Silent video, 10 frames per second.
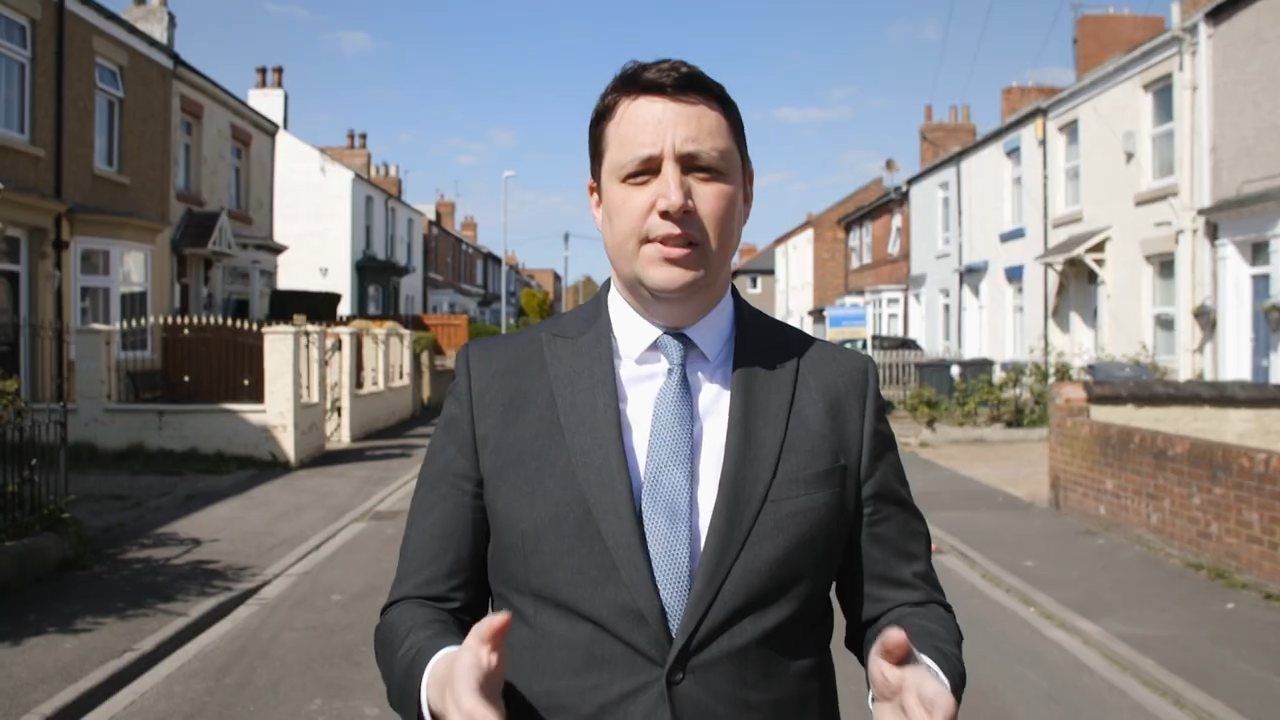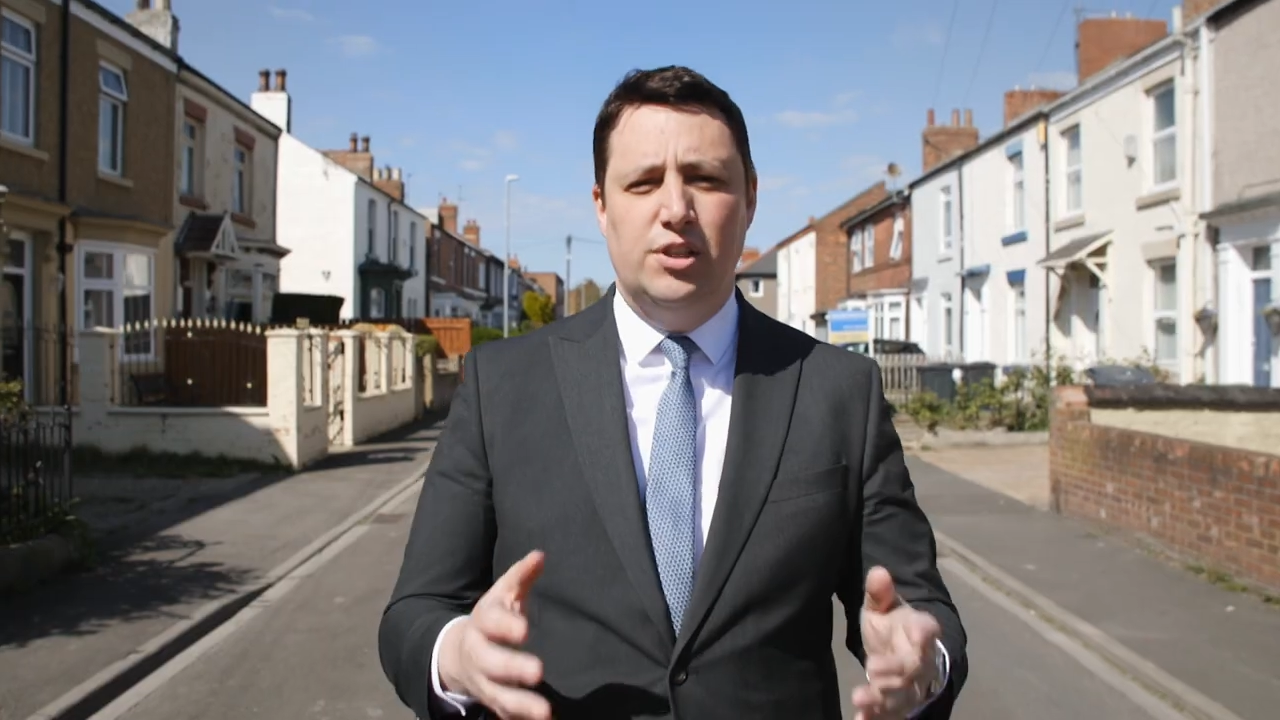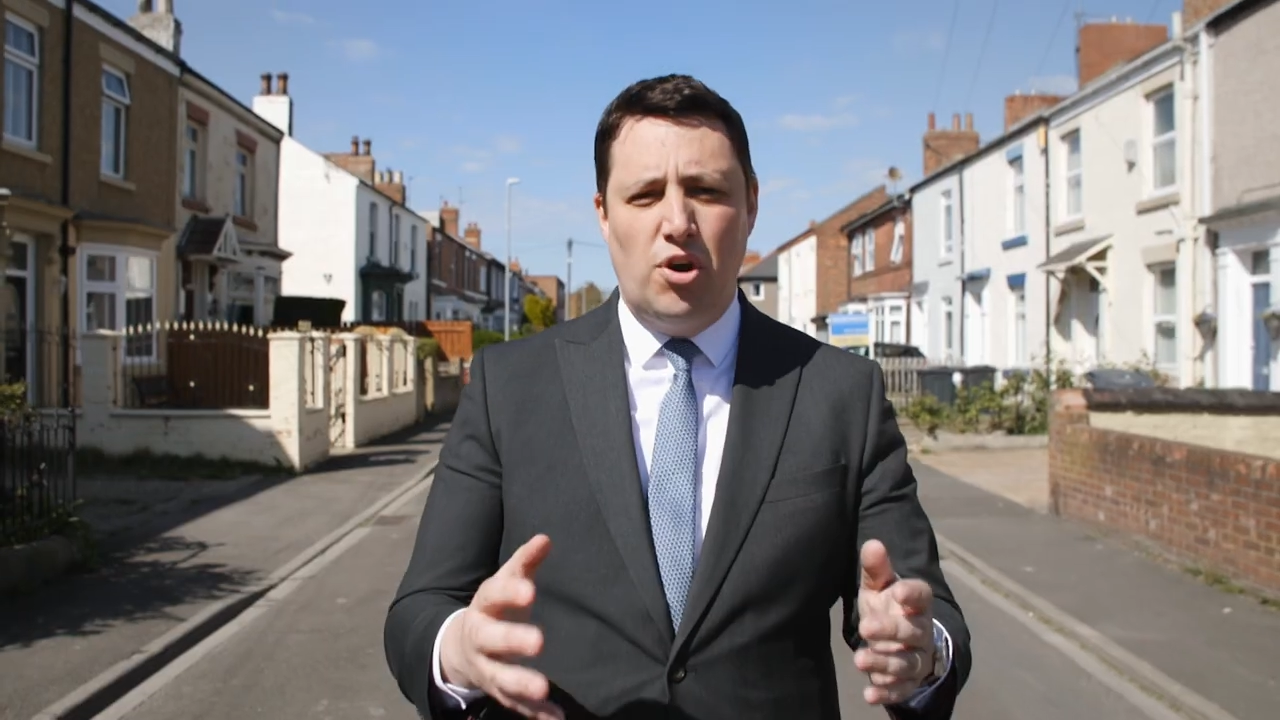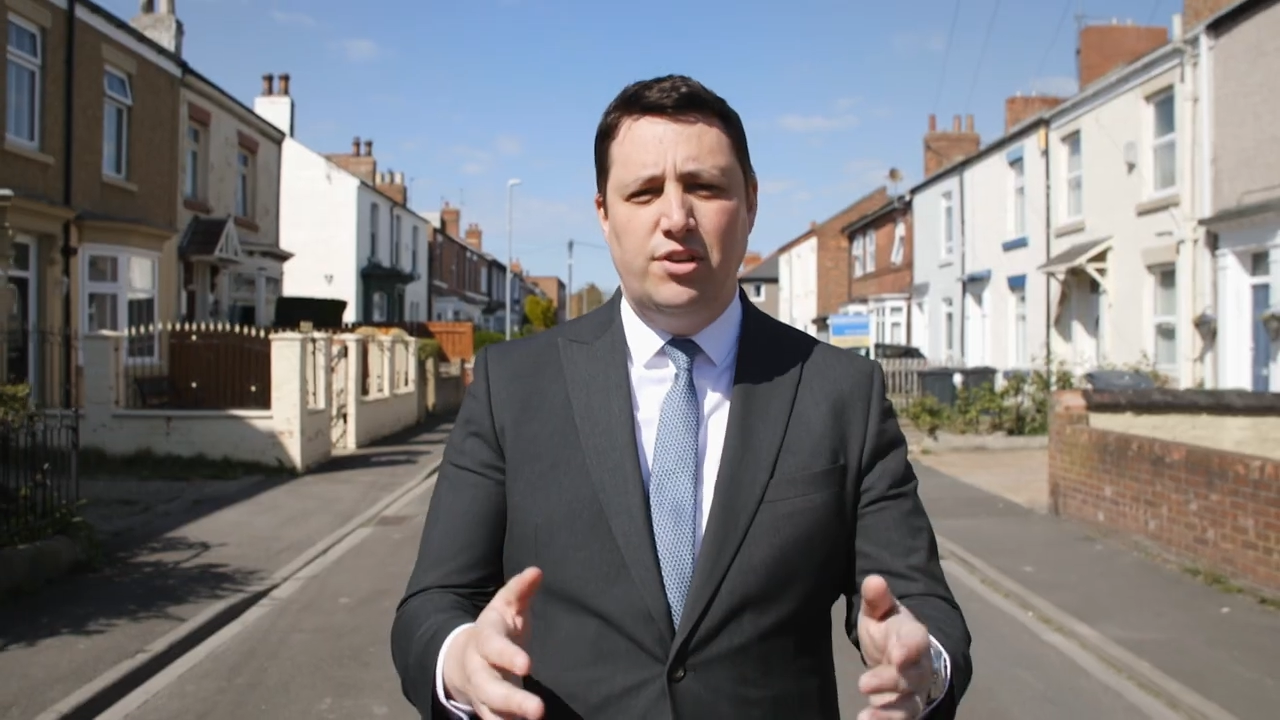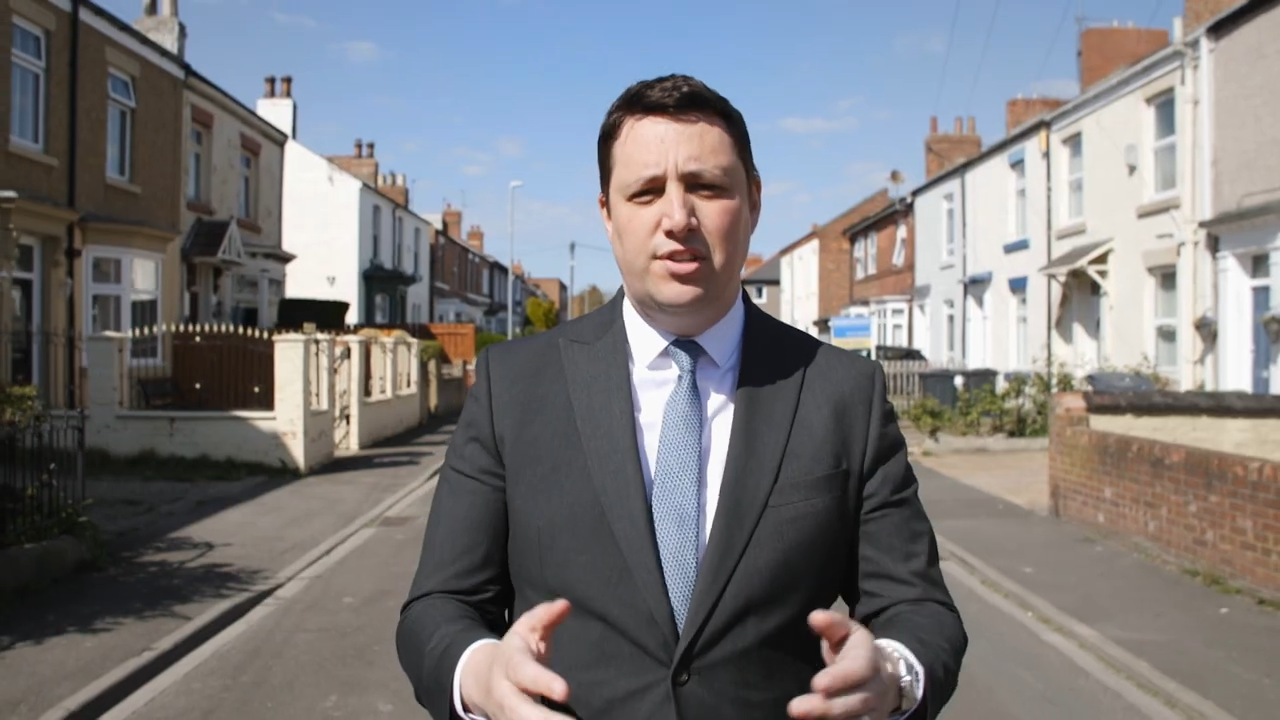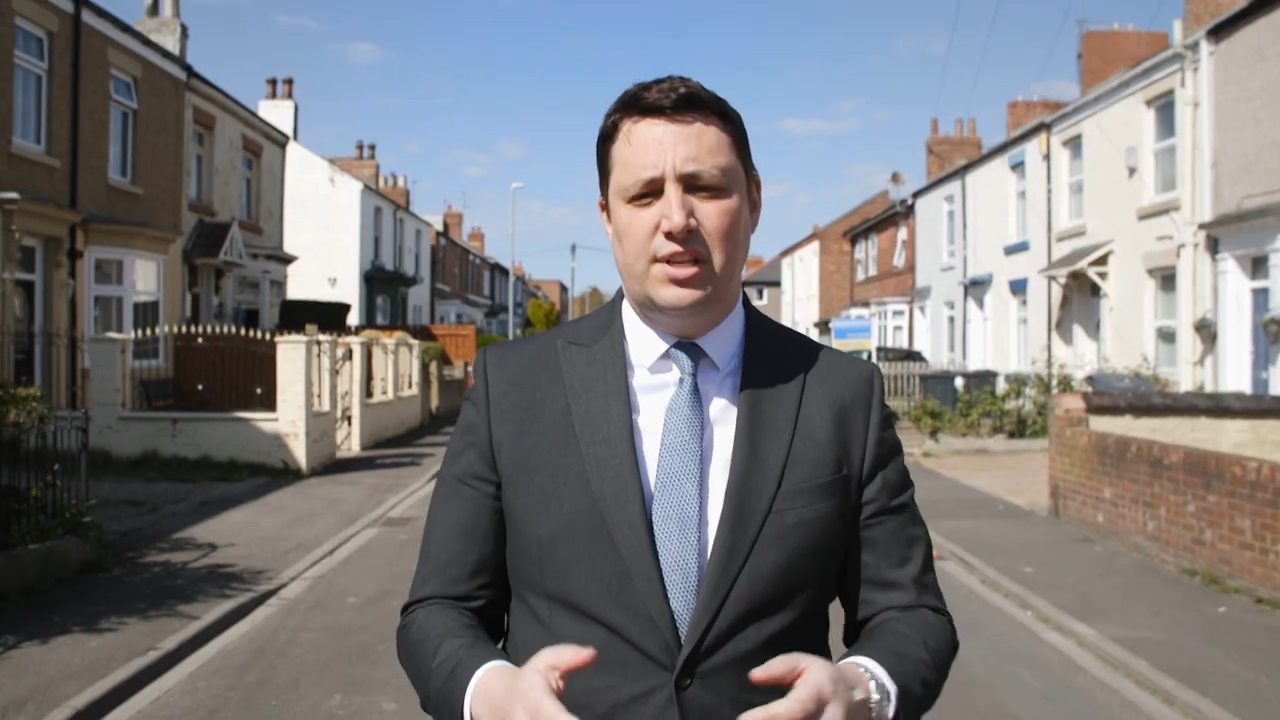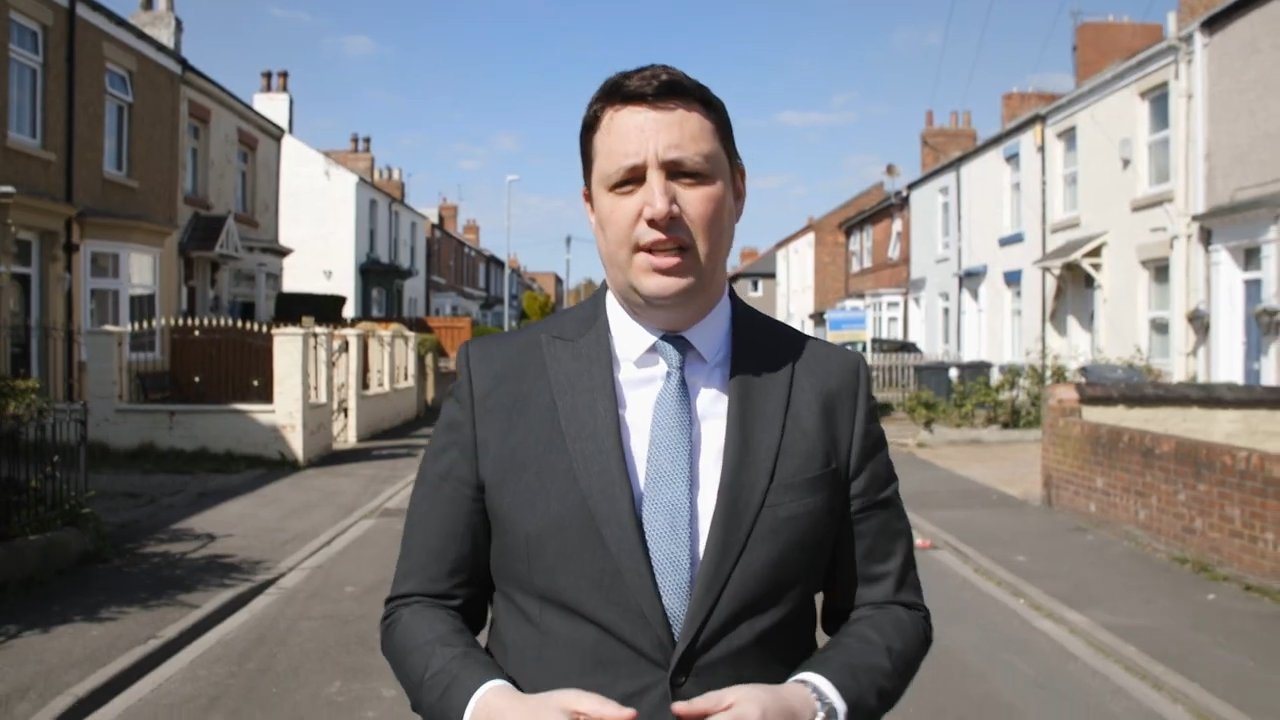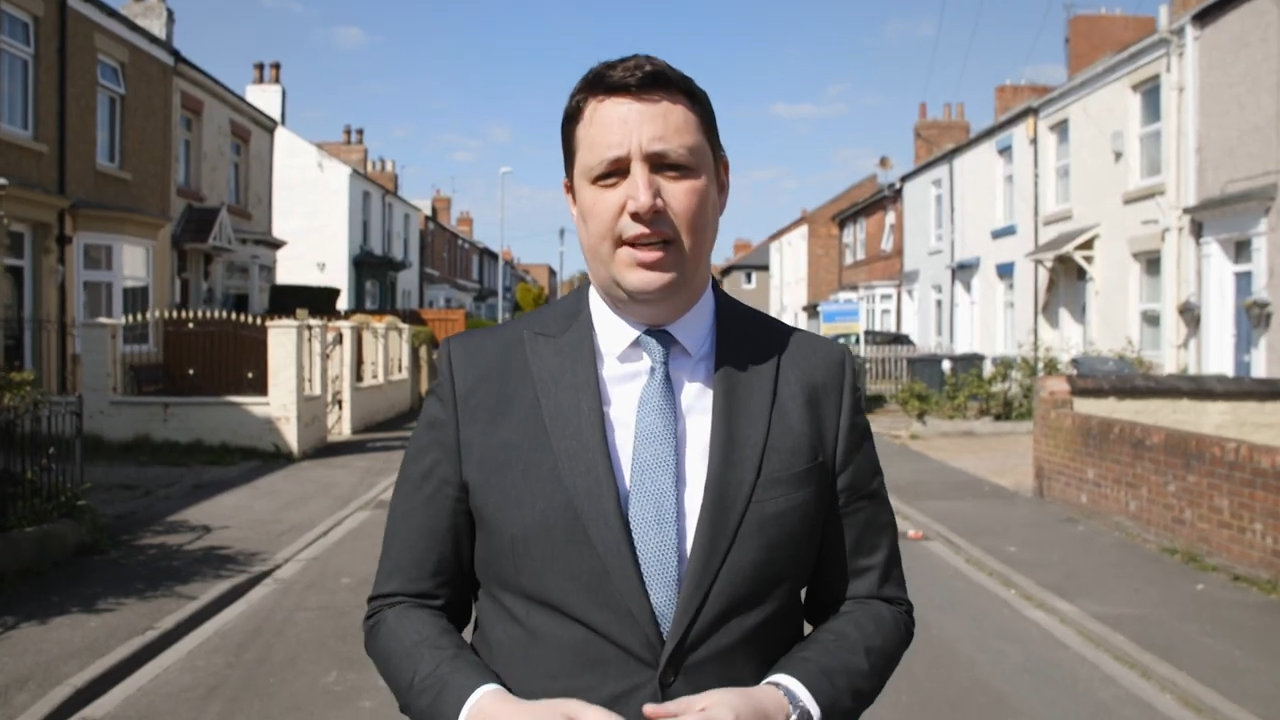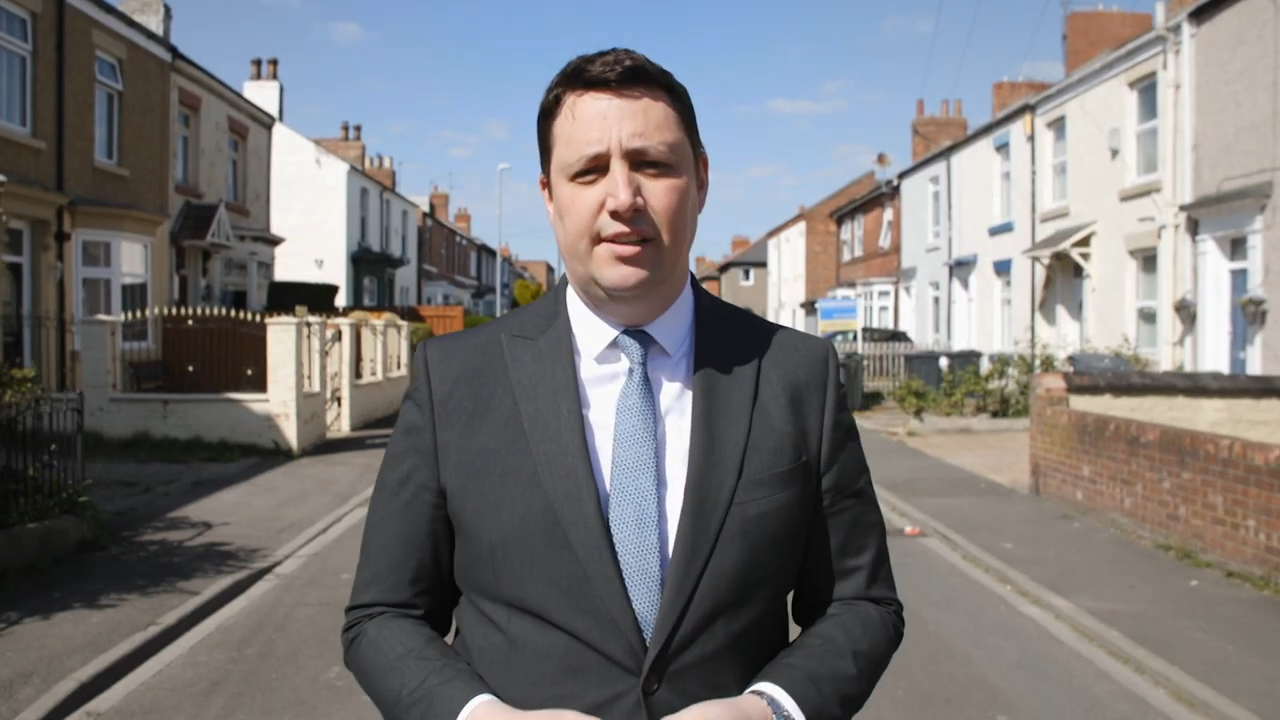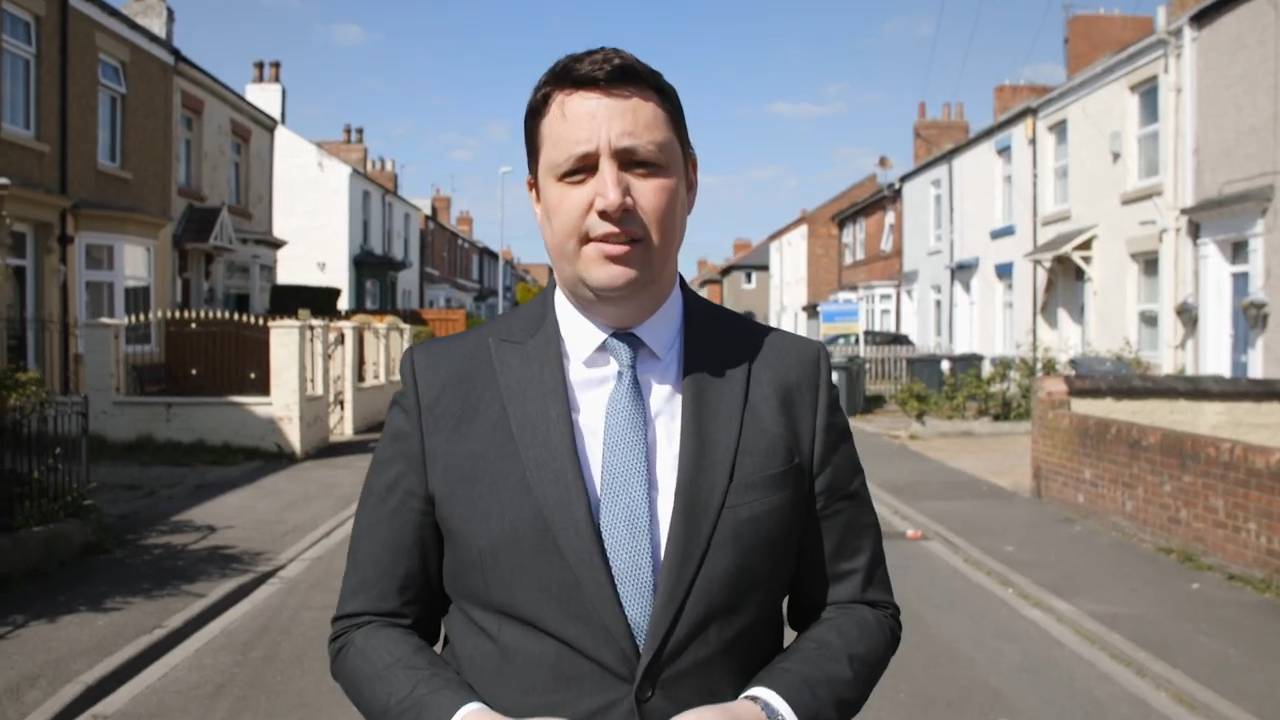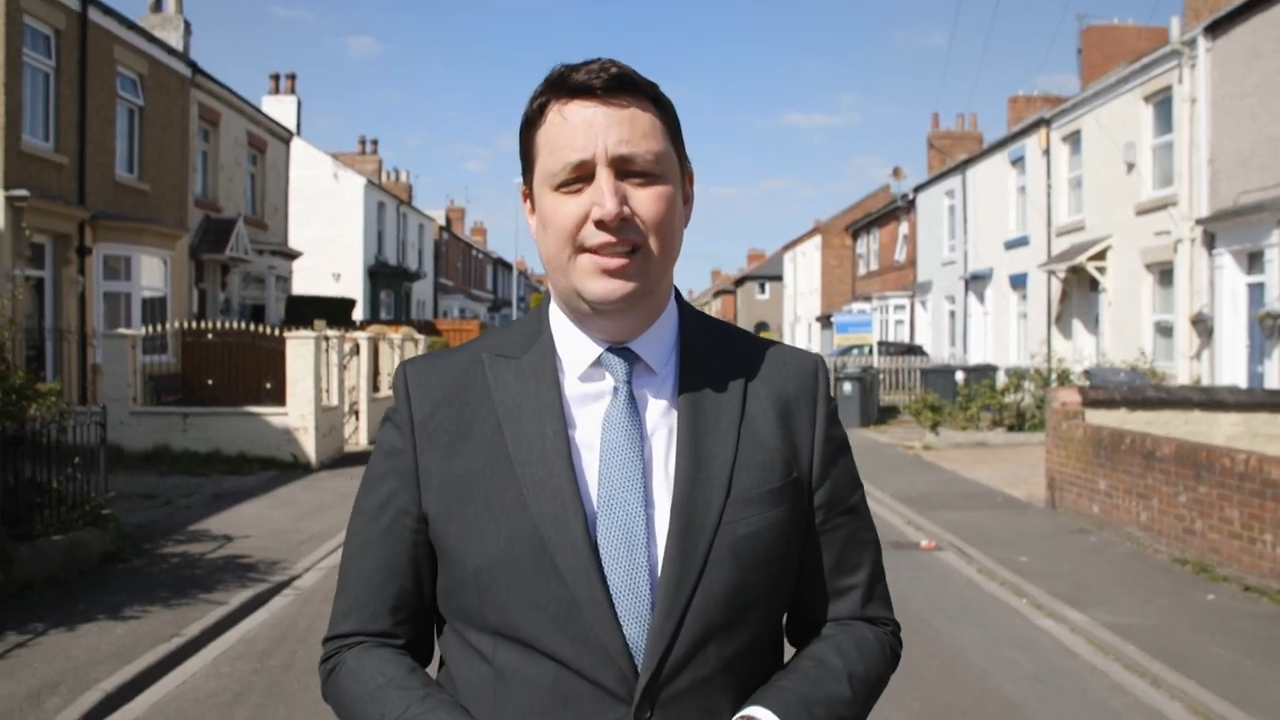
The choice is clear.